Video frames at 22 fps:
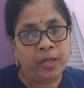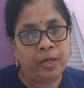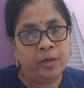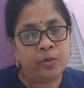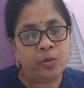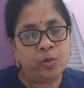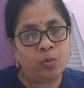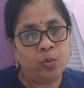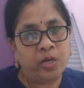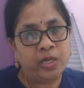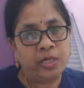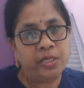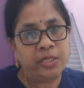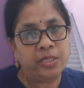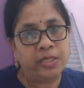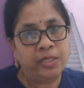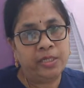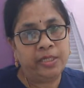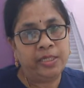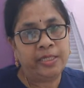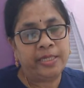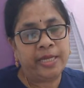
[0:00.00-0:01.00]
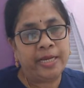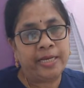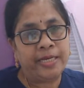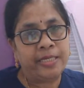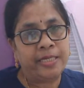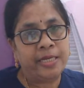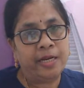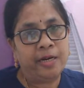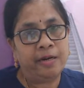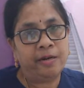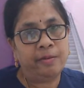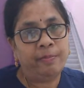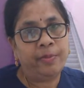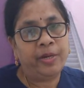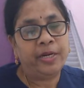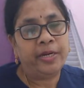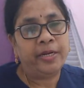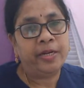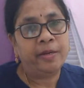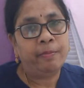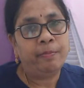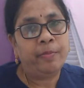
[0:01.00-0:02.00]
So once these eggs are
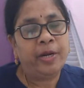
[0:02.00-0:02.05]
picked up